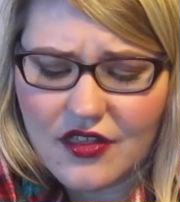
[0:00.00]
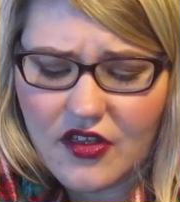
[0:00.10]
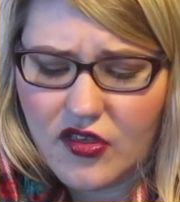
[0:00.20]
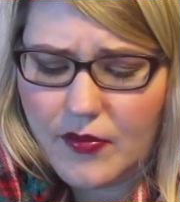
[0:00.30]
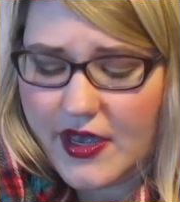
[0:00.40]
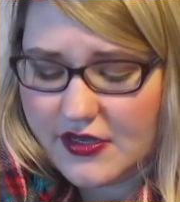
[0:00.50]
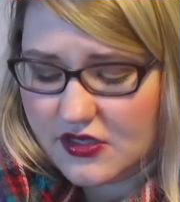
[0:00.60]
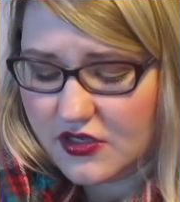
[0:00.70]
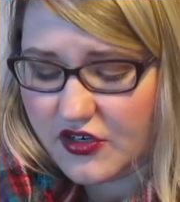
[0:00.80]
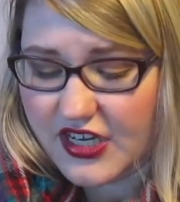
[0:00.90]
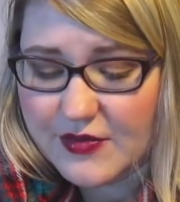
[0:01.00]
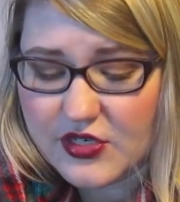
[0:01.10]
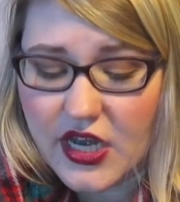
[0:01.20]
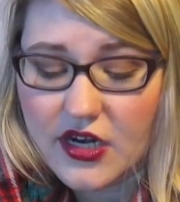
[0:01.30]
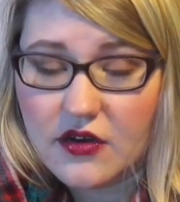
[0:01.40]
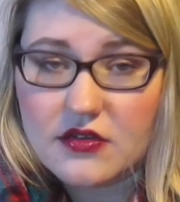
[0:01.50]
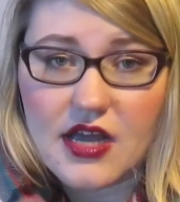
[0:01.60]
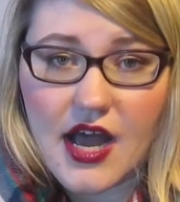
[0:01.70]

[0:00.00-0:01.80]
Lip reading: They're the best cream shadows,